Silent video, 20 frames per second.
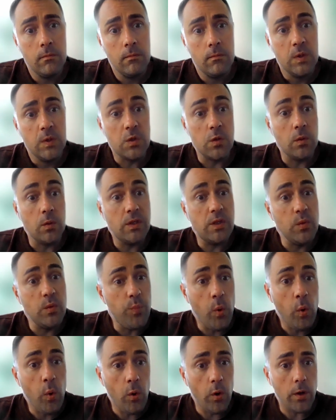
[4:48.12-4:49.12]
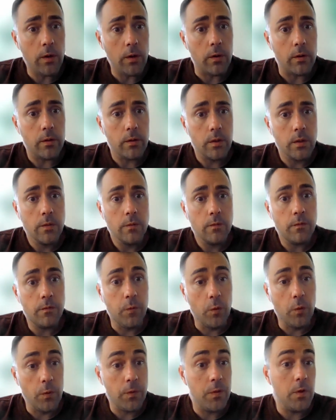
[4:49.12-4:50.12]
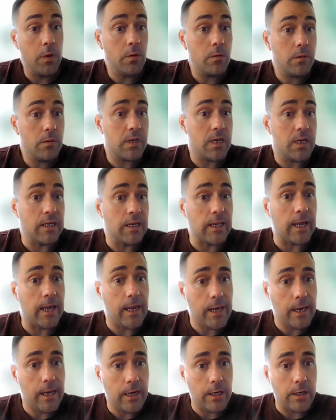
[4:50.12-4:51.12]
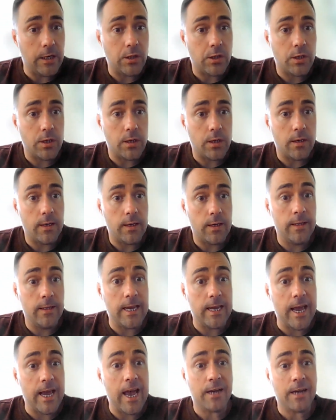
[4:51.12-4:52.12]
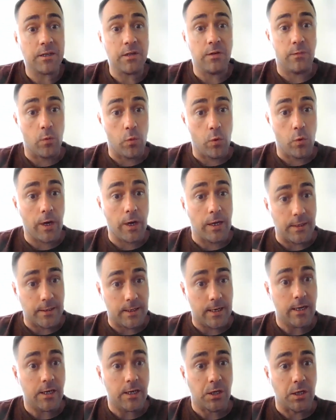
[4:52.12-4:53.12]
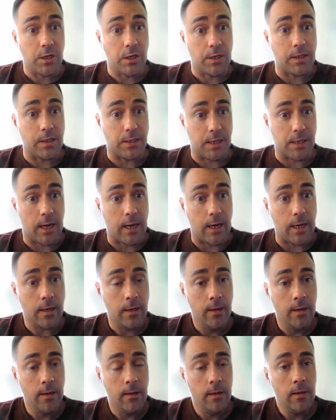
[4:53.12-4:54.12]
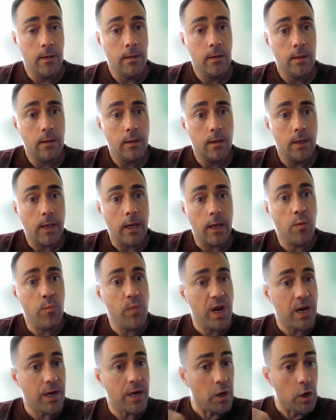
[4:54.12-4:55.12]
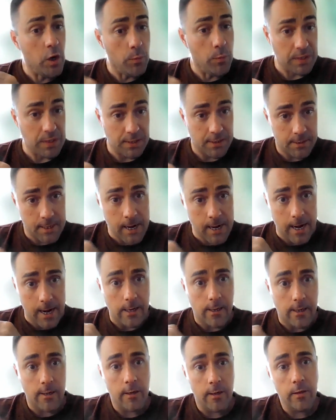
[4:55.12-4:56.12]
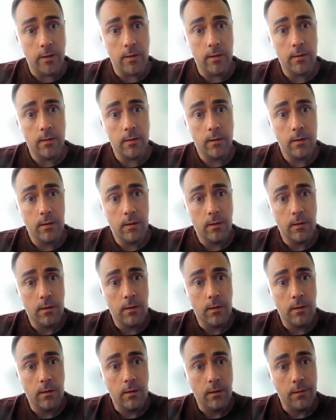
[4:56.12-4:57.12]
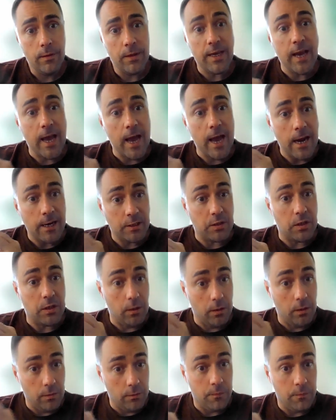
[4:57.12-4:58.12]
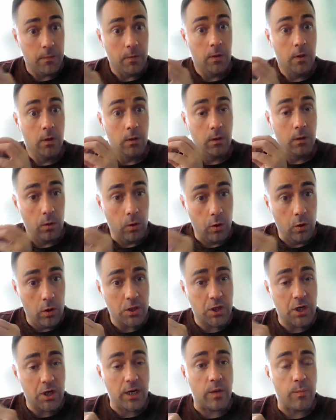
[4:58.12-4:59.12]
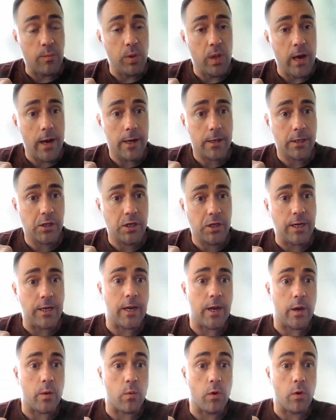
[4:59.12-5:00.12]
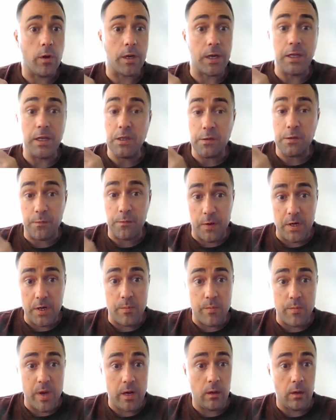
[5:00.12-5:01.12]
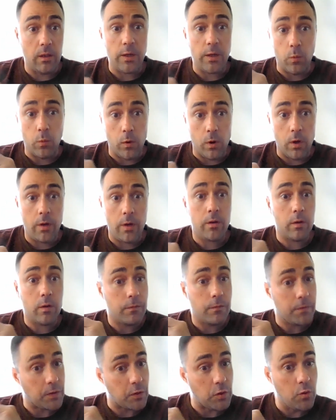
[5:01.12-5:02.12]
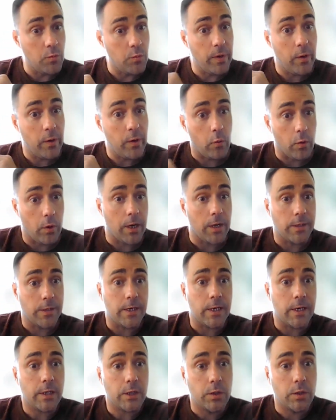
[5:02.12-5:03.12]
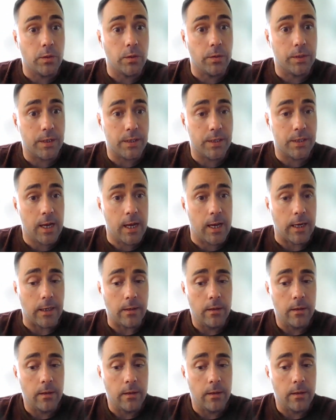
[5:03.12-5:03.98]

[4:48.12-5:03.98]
So it's important for those engaged in the act of organization design, and make no mistake, the act of launching a blockchain network is fundamentally one of human organizational design.